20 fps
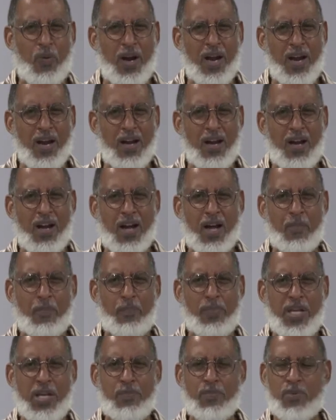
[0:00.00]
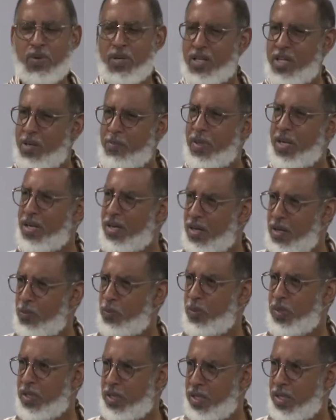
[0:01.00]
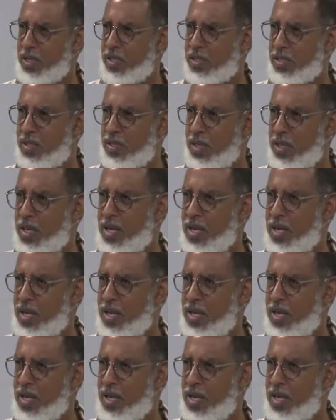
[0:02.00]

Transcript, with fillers: where are people coming up with this?